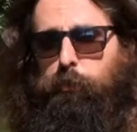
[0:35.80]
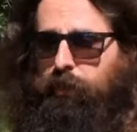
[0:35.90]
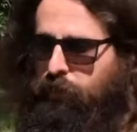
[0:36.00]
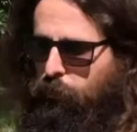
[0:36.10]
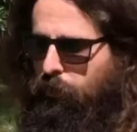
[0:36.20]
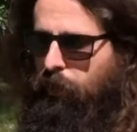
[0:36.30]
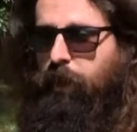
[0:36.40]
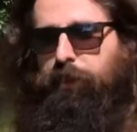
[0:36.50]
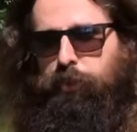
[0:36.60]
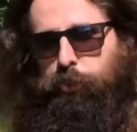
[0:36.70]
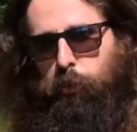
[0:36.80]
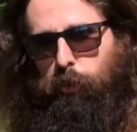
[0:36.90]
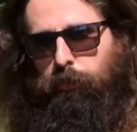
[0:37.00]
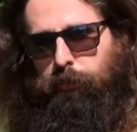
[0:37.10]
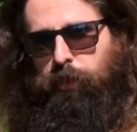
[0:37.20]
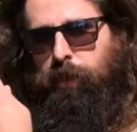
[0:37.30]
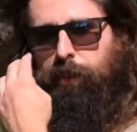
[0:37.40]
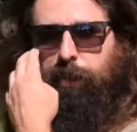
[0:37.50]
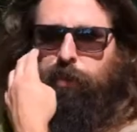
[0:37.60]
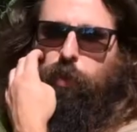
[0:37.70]
because we're not in control of,
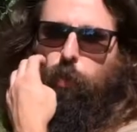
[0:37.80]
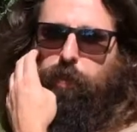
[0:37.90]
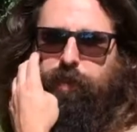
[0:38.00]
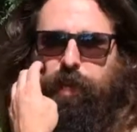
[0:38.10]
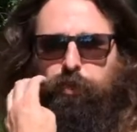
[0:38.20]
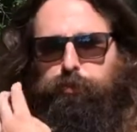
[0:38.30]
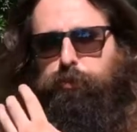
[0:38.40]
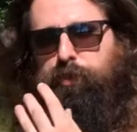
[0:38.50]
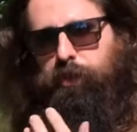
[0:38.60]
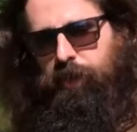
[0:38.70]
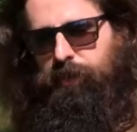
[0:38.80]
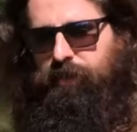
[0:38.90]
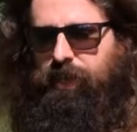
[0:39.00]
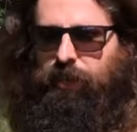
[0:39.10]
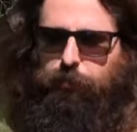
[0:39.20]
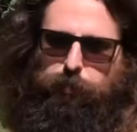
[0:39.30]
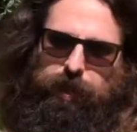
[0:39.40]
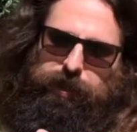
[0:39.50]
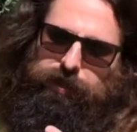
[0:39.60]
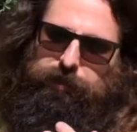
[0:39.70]
where the end user's gun is getting
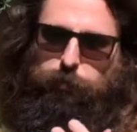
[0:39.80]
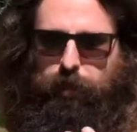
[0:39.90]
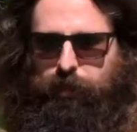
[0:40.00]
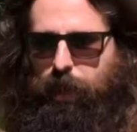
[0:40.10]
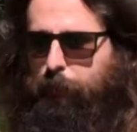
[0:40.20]
threaded and whatnot.